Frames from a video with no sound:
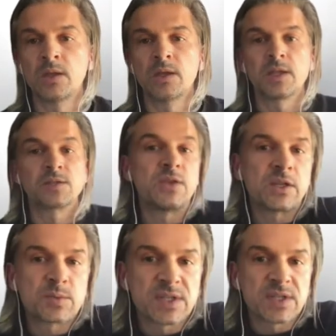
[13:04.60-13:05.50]
So the
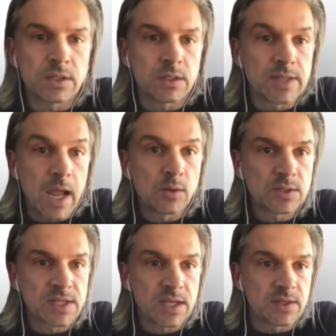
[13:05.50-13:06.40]
end result now
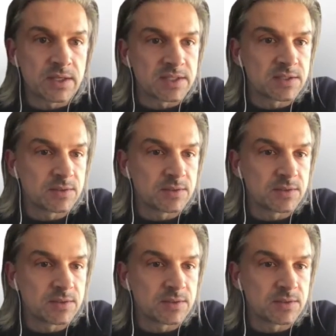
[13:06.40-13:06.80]
looks like this.